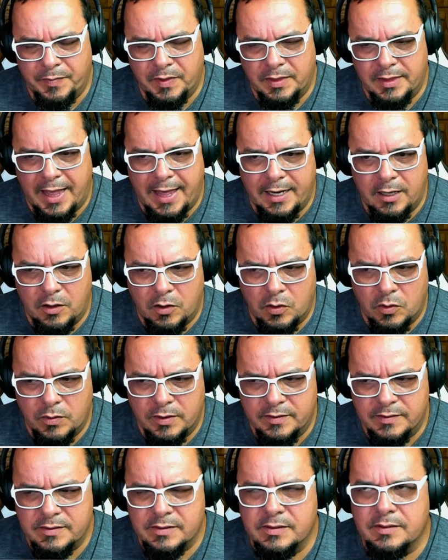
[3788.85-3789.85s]

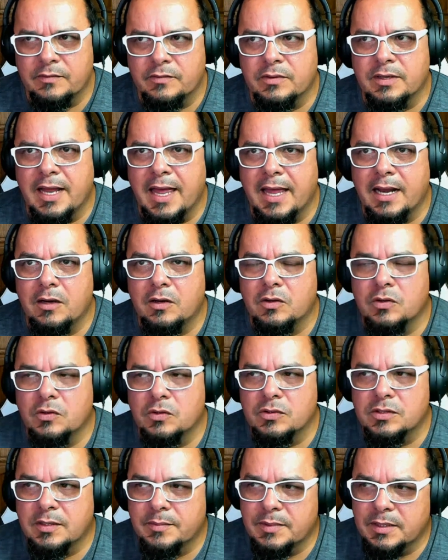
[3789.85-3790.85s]
Nano
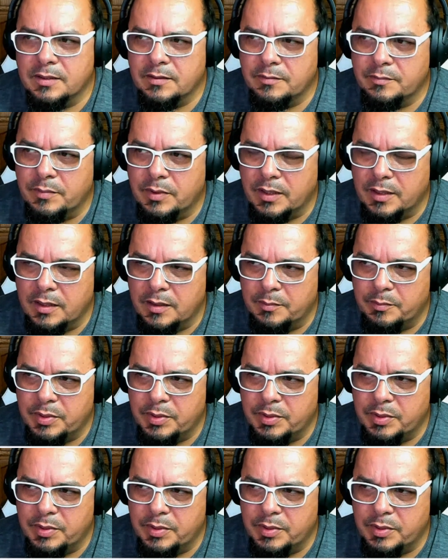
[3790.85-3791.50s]
something by